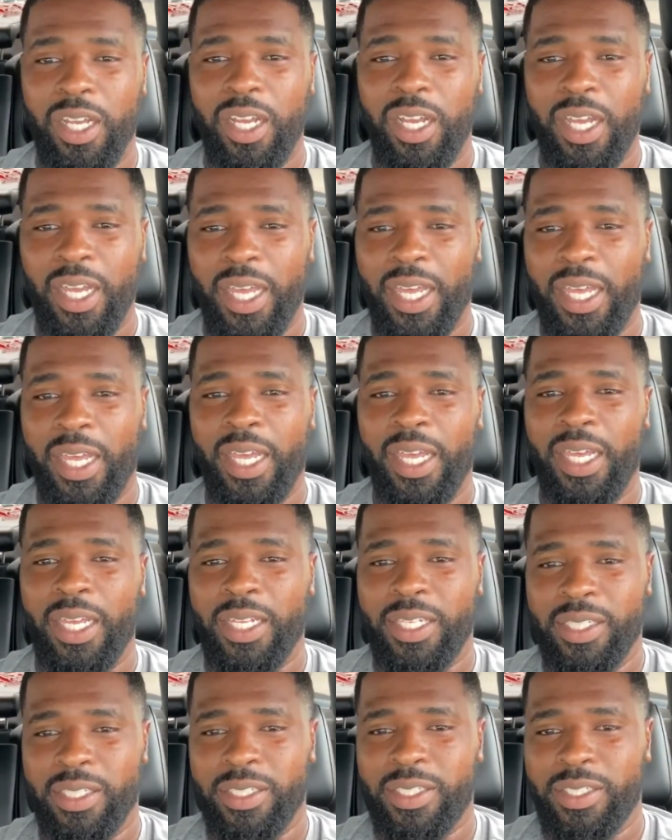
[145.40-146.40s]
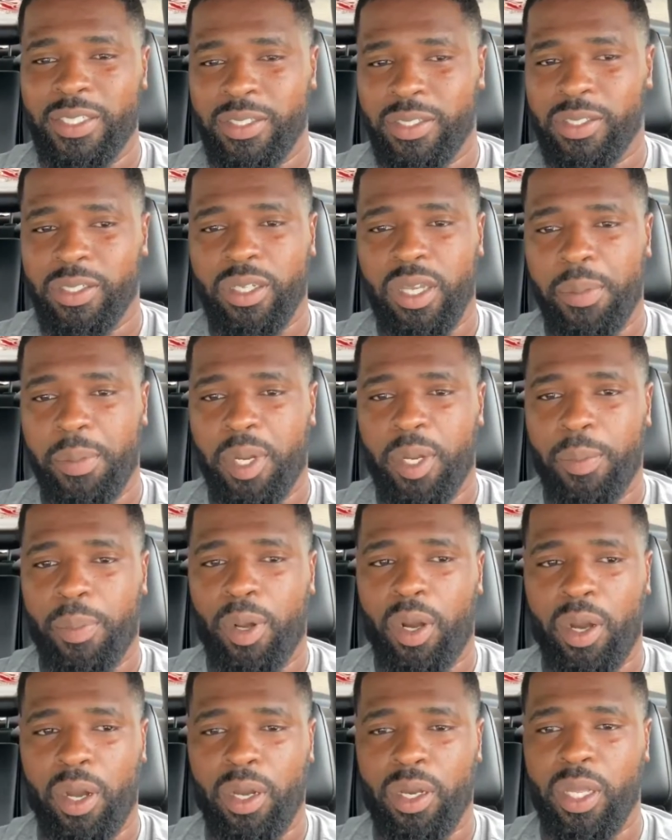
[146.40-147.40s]
is coming
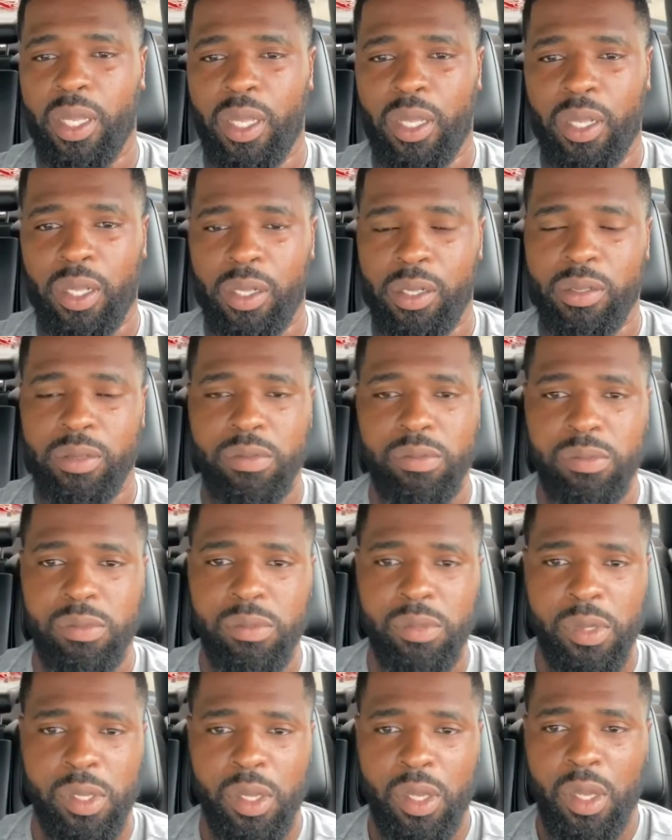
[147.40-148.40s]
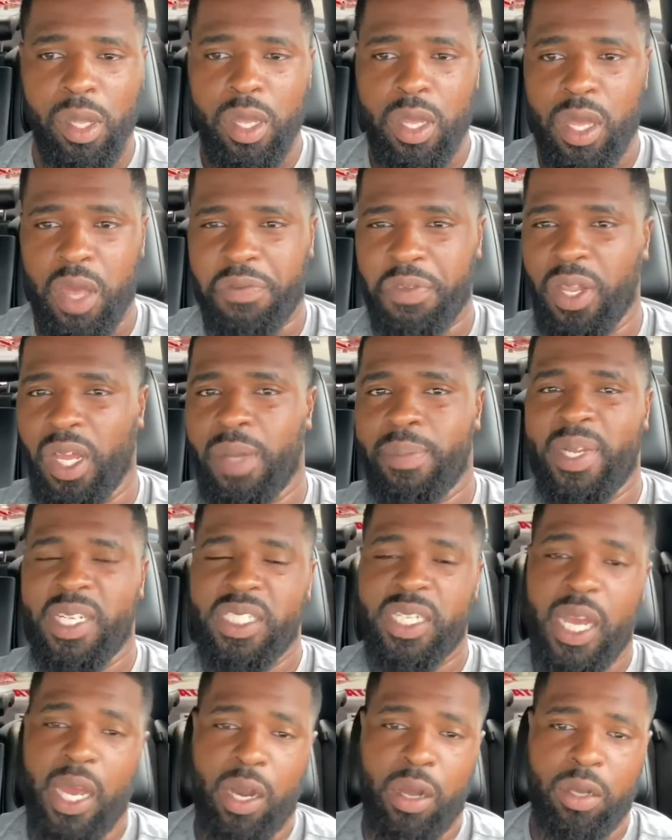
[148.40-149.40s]
apart. And if you look at my
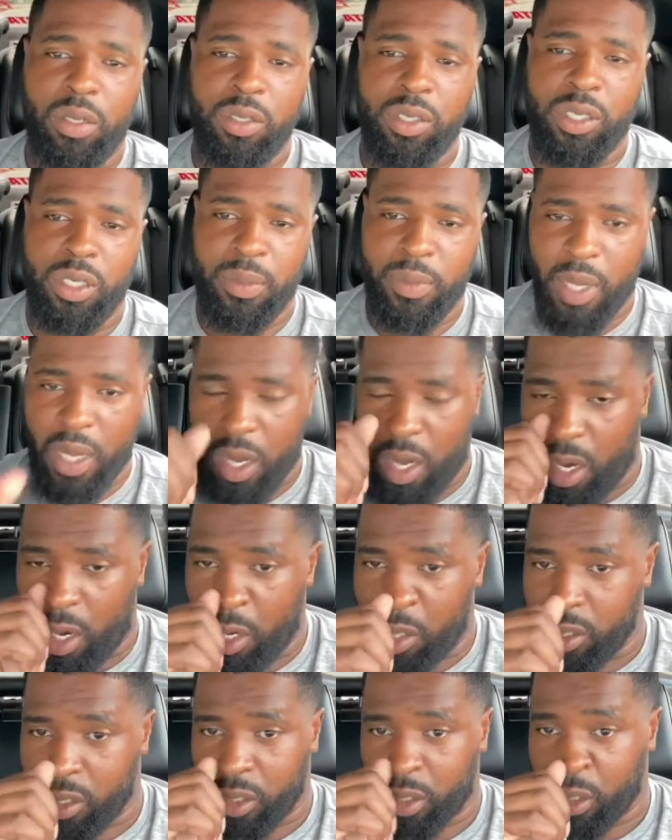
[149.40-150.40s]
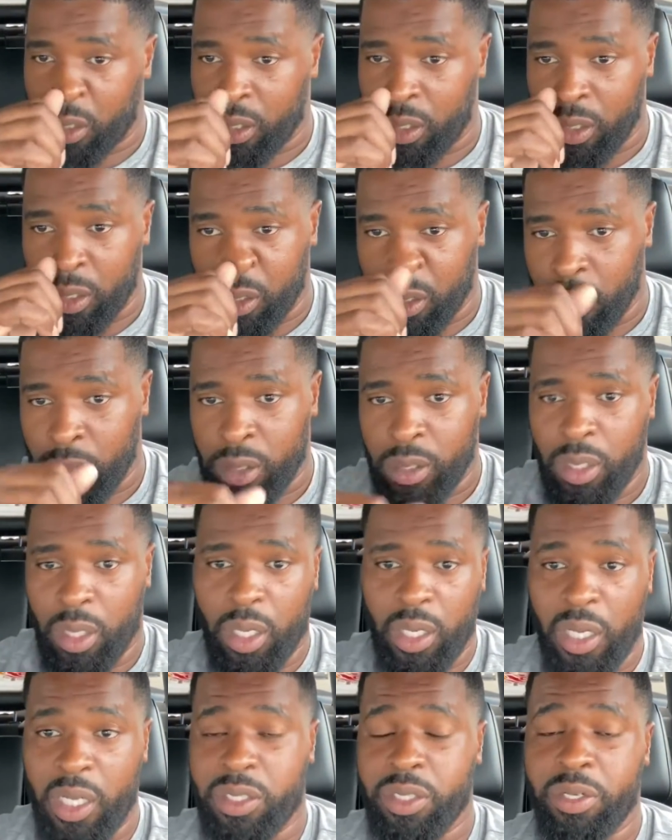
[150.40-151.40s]
channel, you see my car, you see
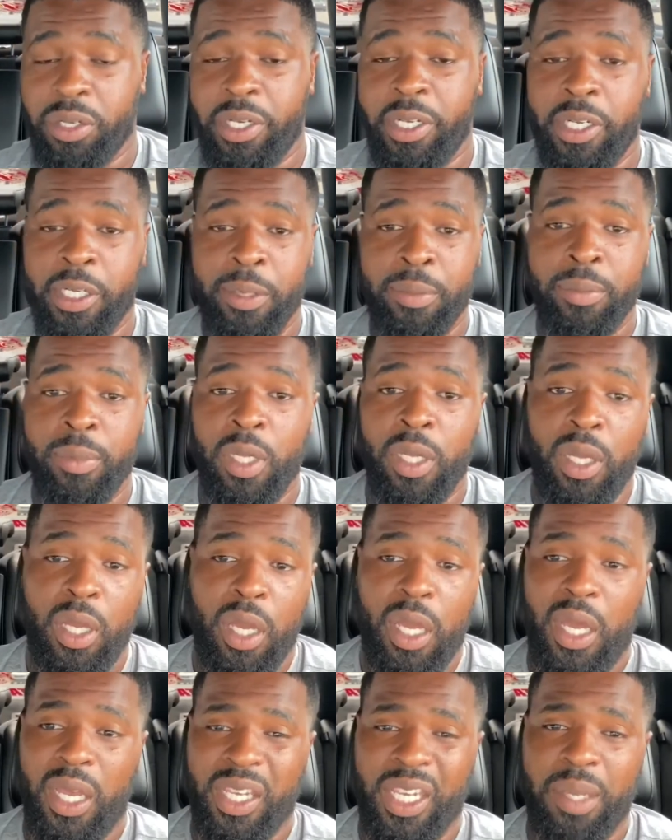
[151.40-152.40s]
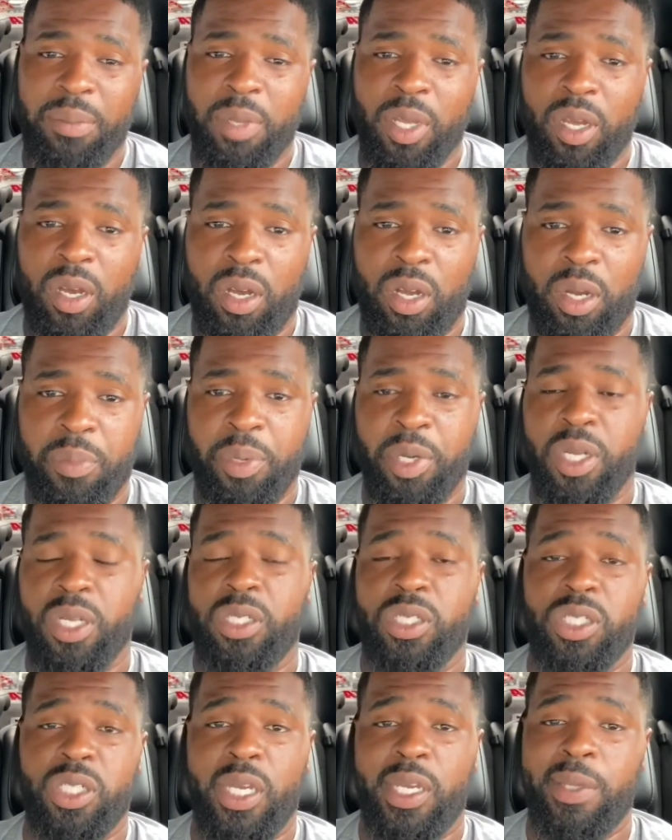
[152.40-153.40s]
on Instagram, I keep the car in pretty
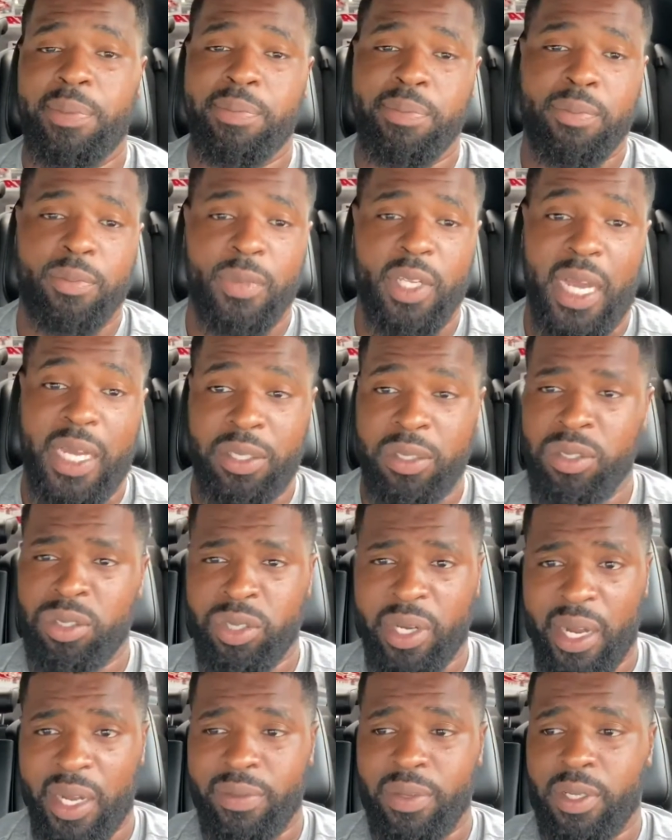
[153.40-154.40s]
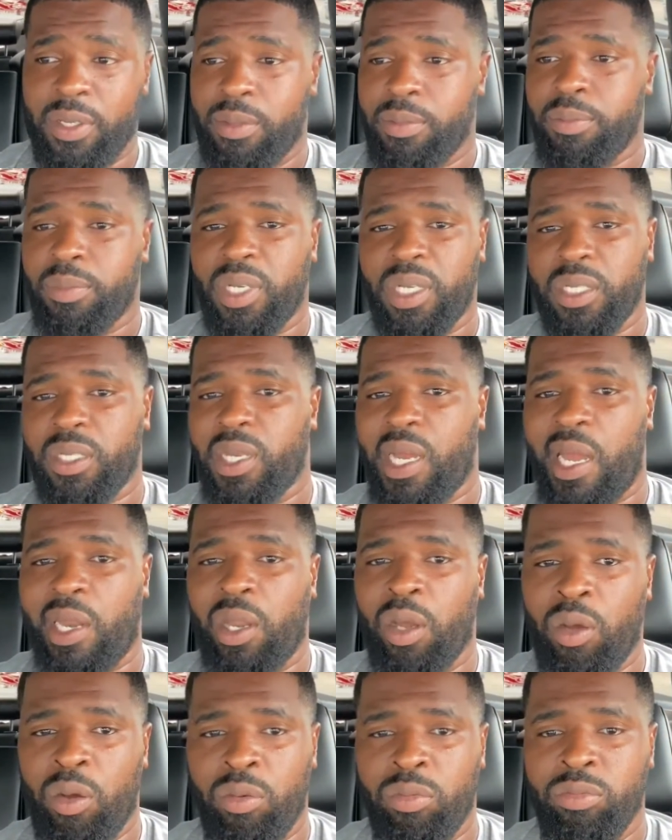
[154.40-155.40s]
good shape. I do drive it, but I
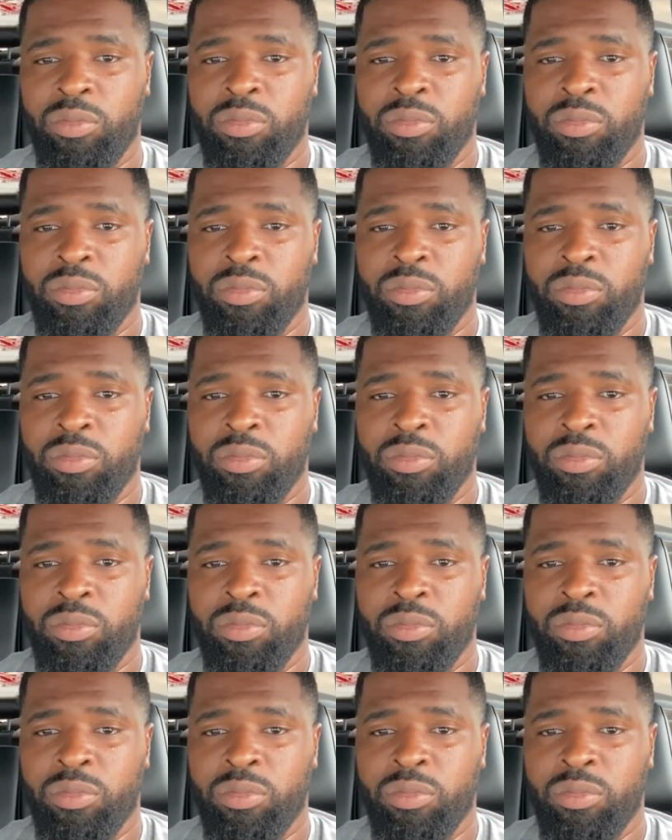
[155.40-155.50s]
don't